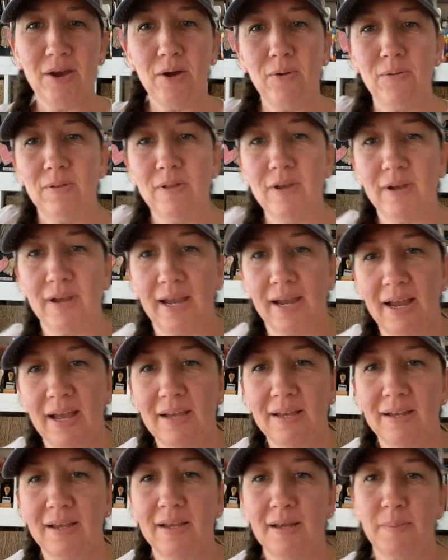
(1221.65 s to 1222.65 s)
Oh, look, I
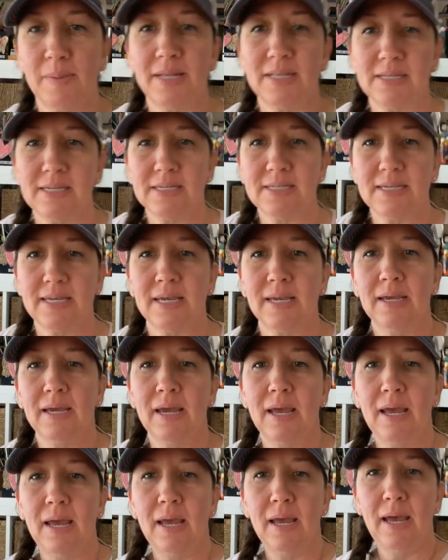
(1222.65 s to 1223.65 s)
got comments. Let's see.
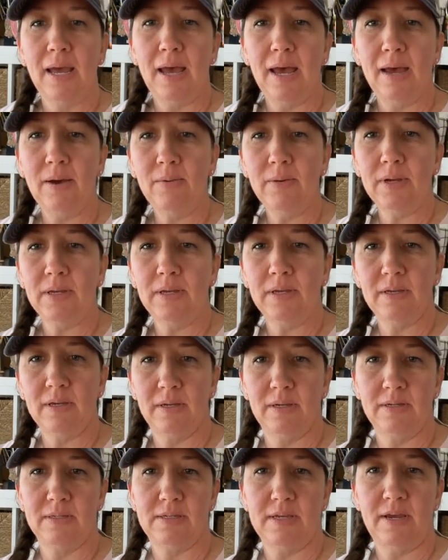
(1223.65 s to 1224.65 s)
How
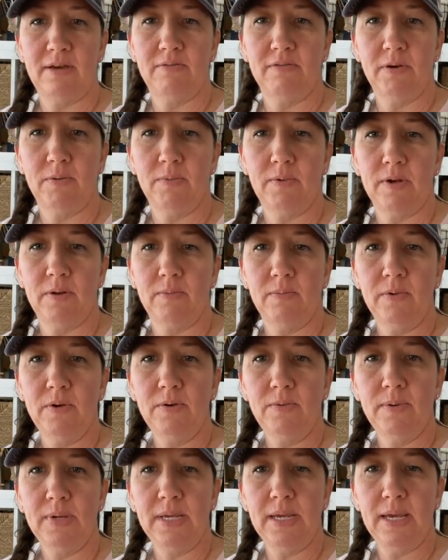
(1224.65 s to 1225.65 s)
is everyone? What
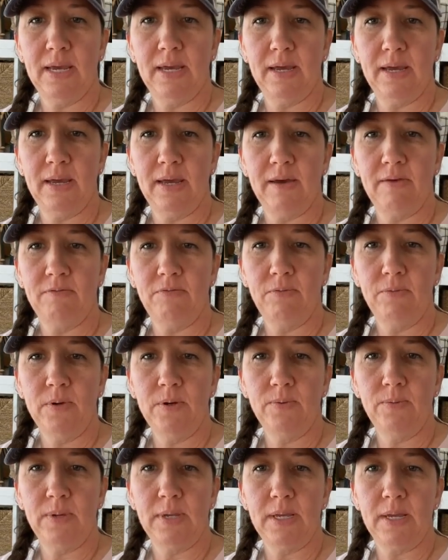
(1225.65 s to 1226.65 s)
do we have? What
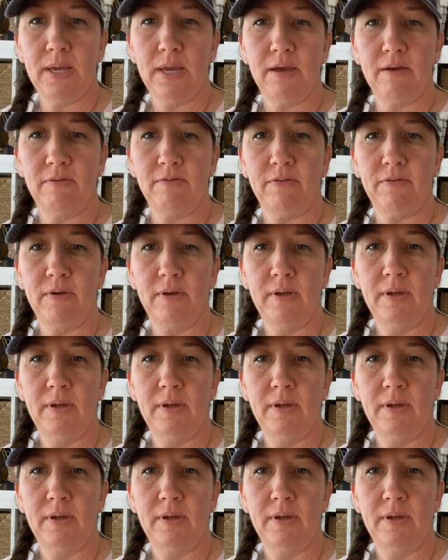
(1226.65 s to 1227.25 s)
do we have?